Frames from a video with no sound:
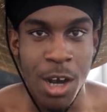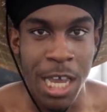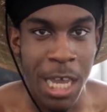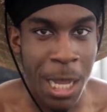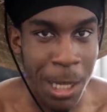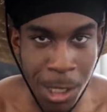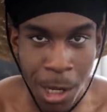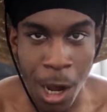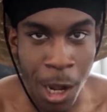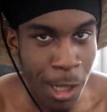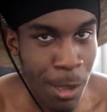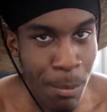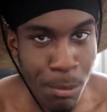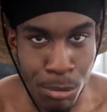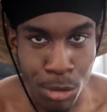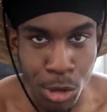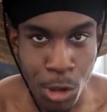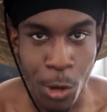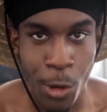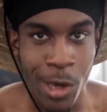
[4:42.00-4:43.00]
un
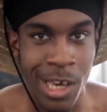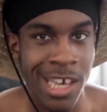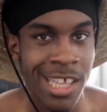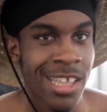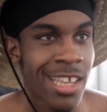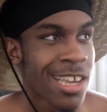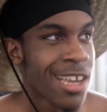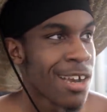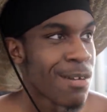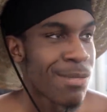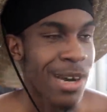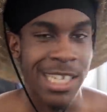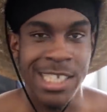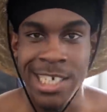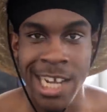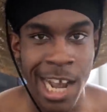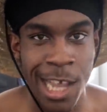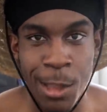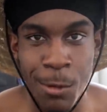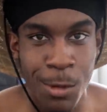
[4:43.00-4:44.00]
unemployed. My
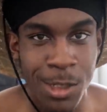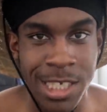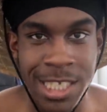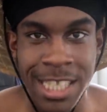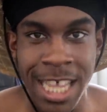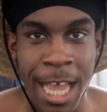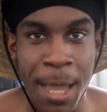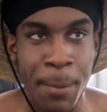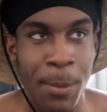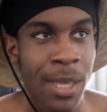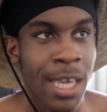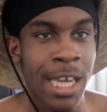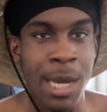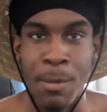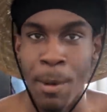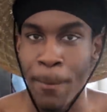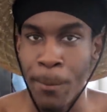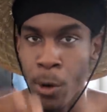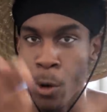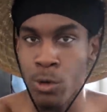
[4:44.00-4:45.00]
channel wasn't that big. I'm
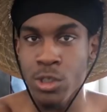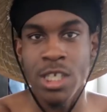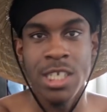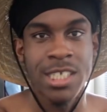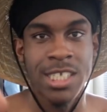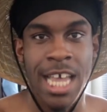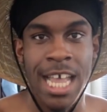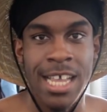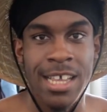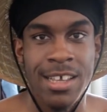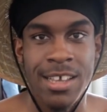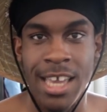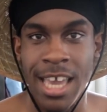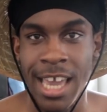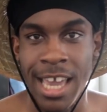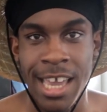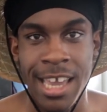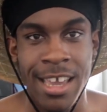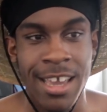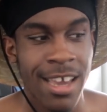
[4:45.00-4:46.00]
approaching
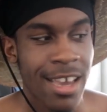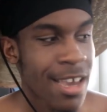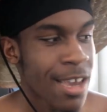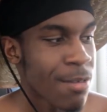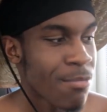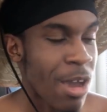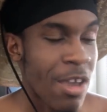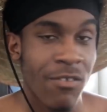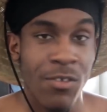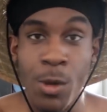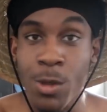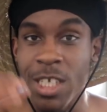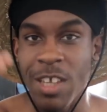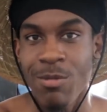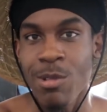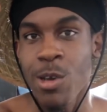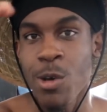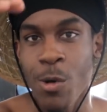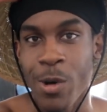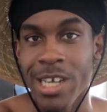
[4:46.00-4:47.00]
10K. My views have
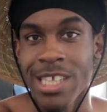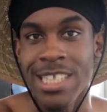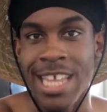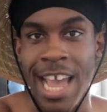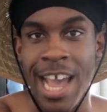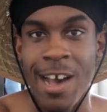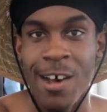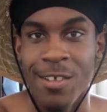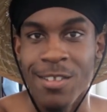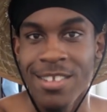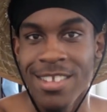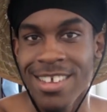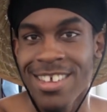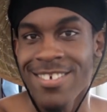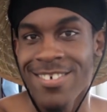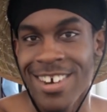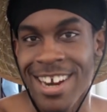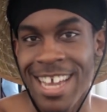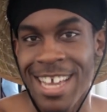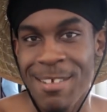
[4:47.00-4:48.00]
been going down,
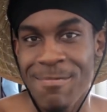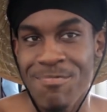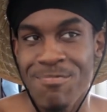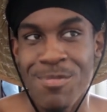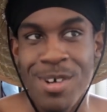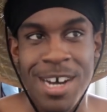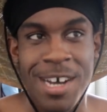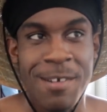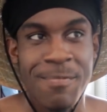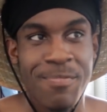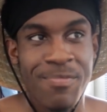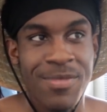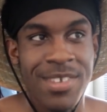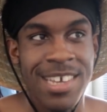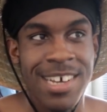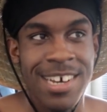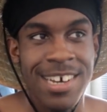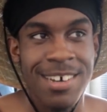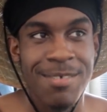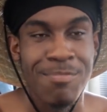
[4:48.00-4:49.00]
right? But
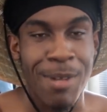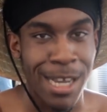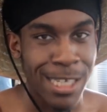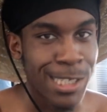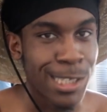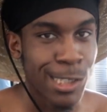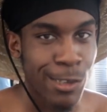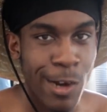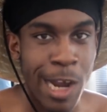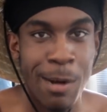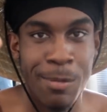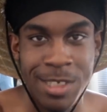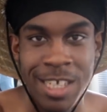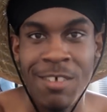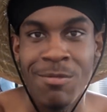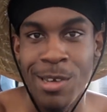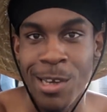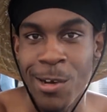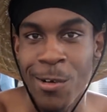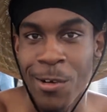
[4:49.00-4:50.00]
my subscribers
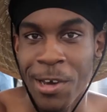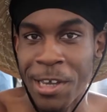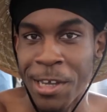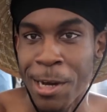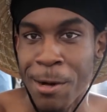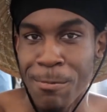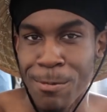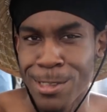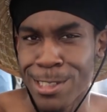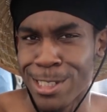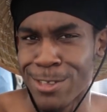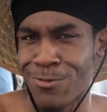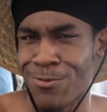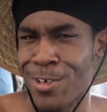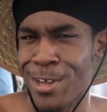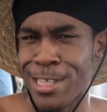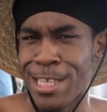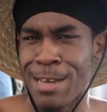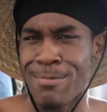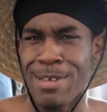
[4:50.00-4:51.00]
have been going up, which is
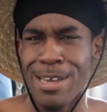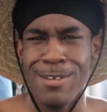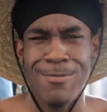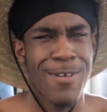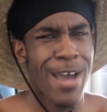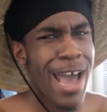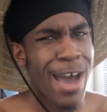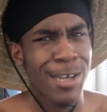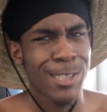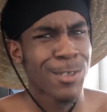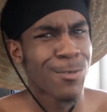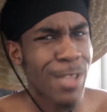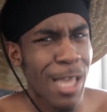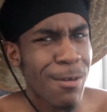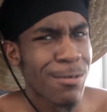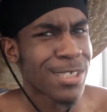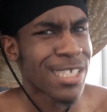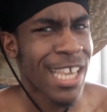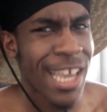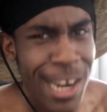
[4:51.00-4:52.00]
funny. I'm like, wow, so when I
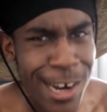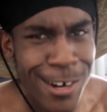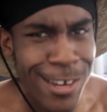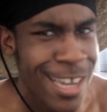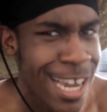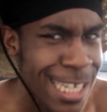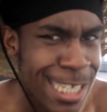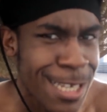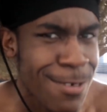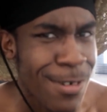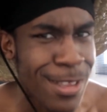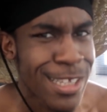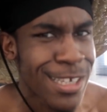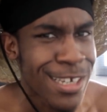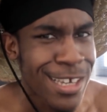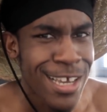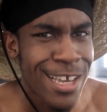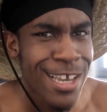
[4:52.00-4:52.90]
was here, you guys didn't want to